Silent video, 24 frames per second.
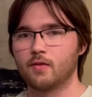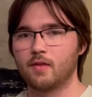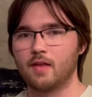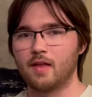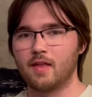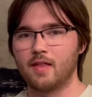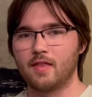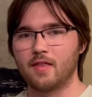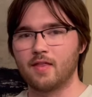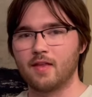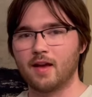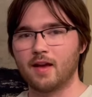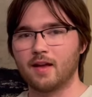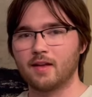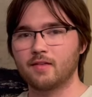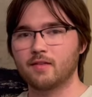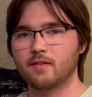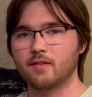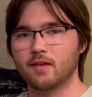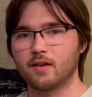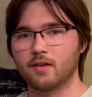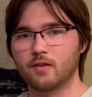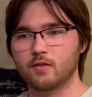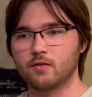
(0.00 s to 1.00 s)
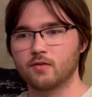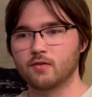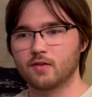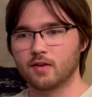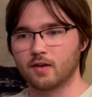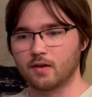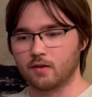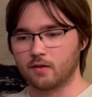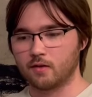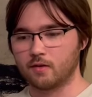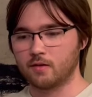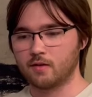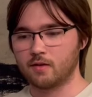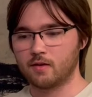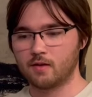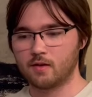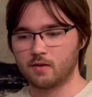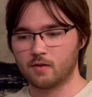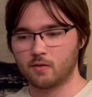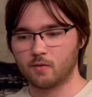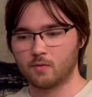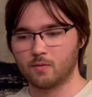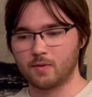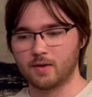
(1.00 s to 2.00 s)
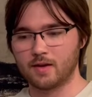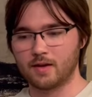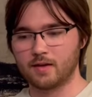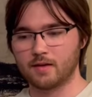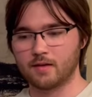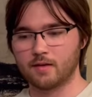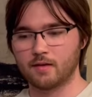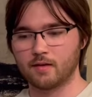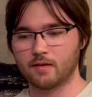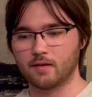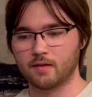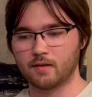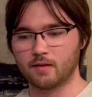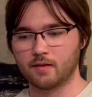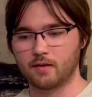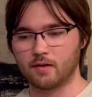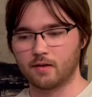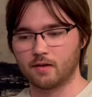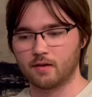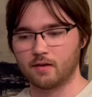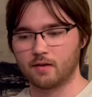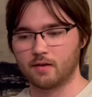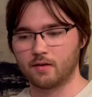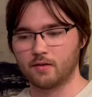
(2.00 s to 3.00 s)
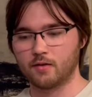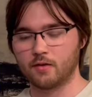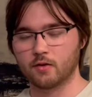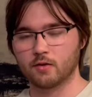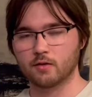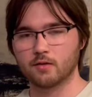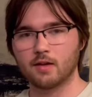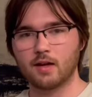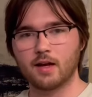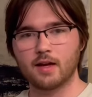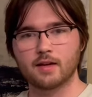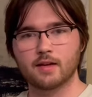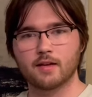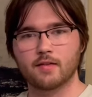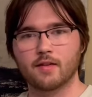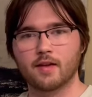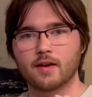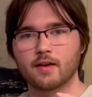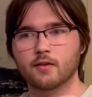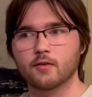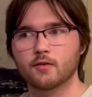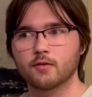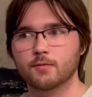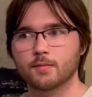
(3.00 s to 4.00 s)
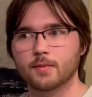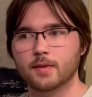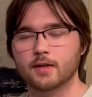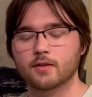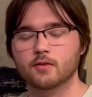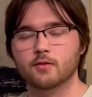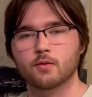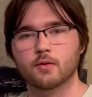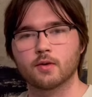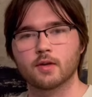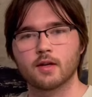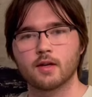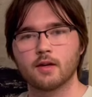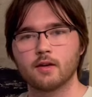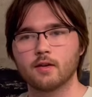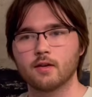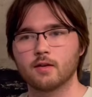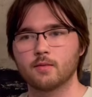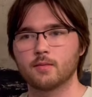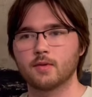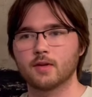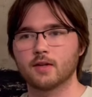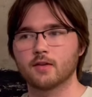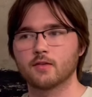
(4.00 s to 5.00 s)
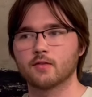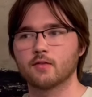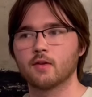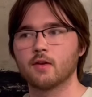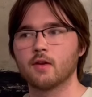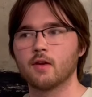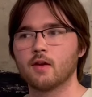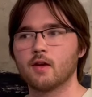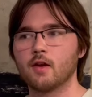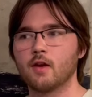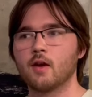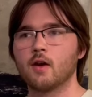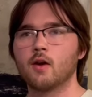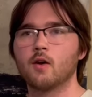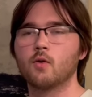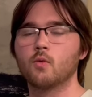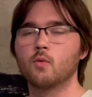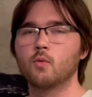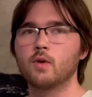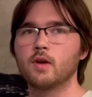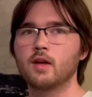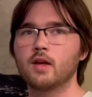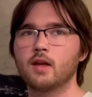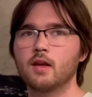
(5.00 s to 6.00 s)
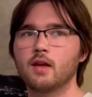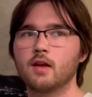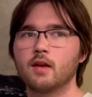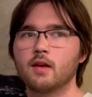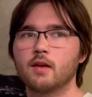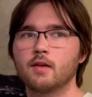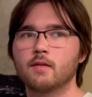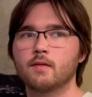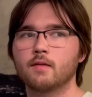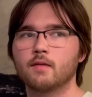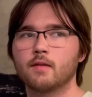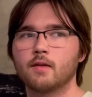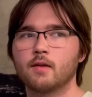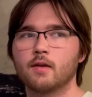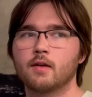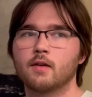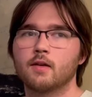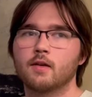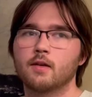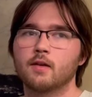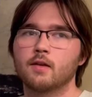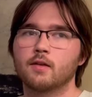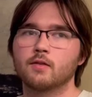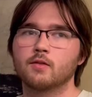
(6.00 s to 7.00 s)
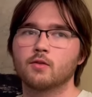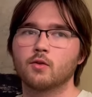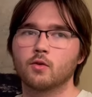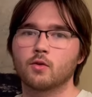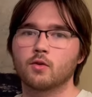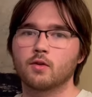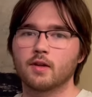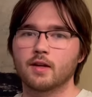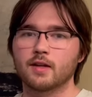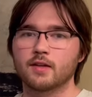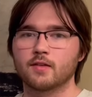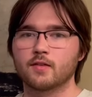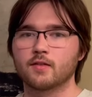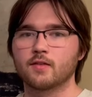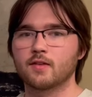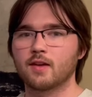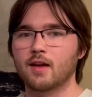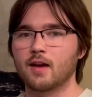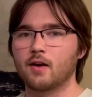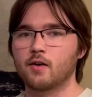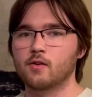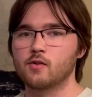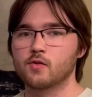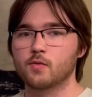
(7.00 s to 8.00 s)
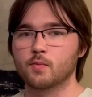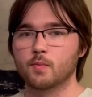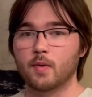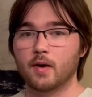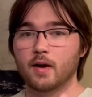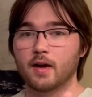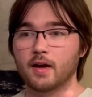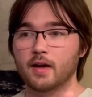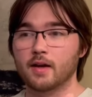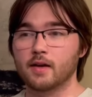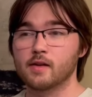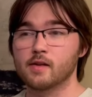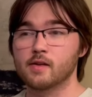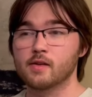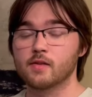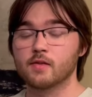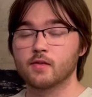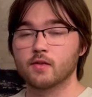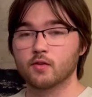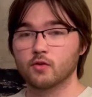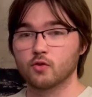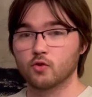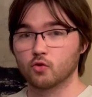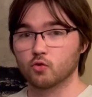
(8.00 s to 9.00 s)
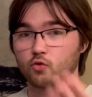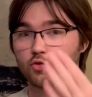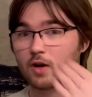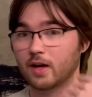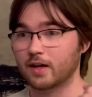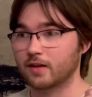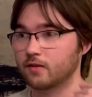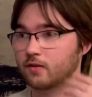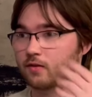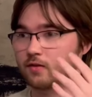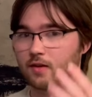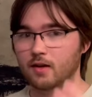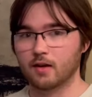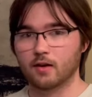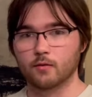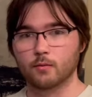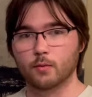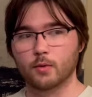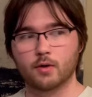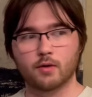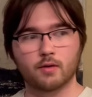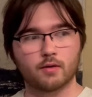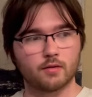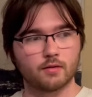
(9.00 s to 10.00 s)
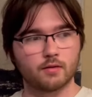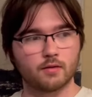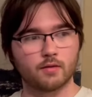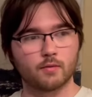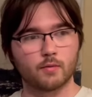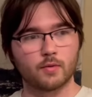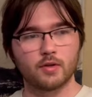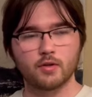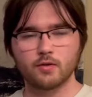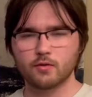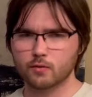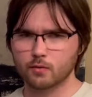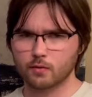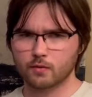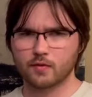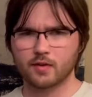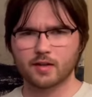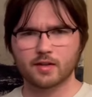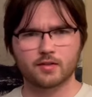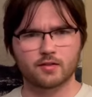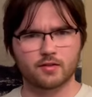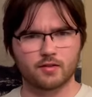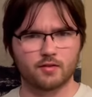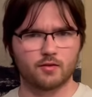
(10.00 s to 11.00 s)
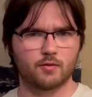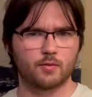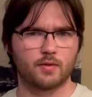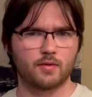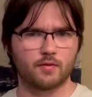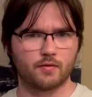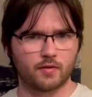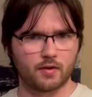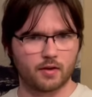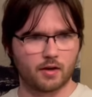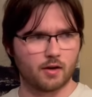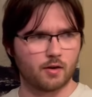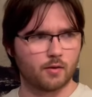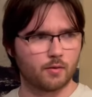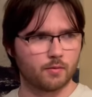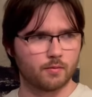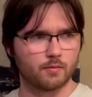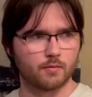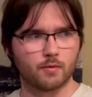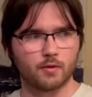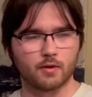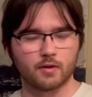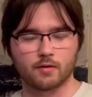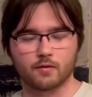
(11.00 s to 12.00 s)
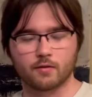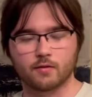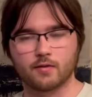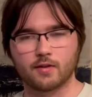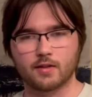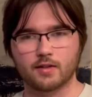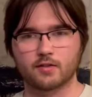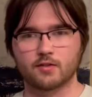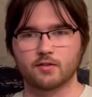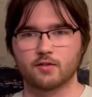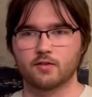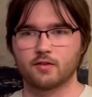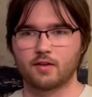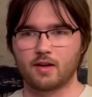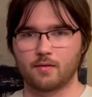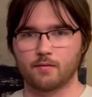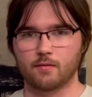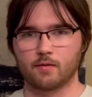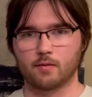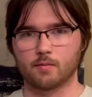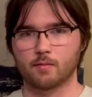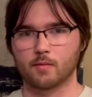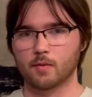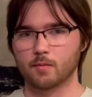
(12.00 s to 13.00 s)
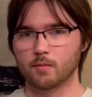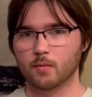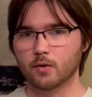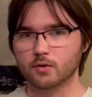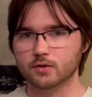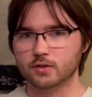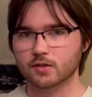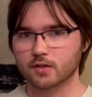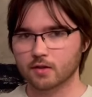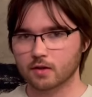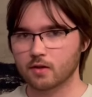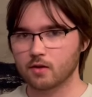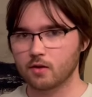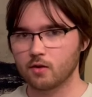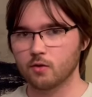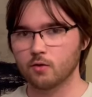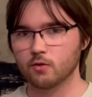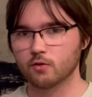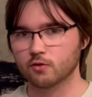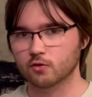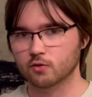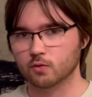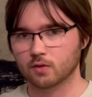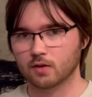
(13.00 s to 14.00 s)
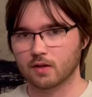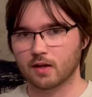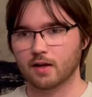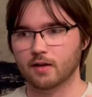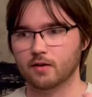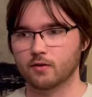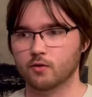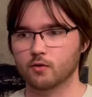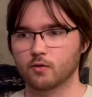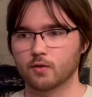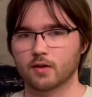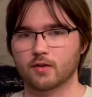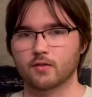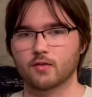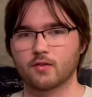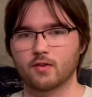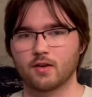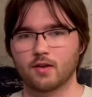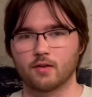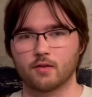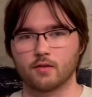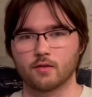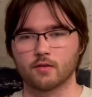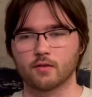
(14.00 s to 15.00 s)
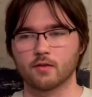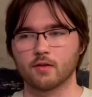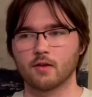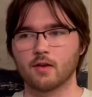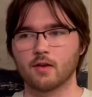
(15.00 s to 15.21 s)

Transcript: And that's how you tell when they're aligned. And that goes back to our hearing, because we localize sound by the direct sound. We use reflections. We can figure out where the reflections came from, but most of the cues rely on direct sound.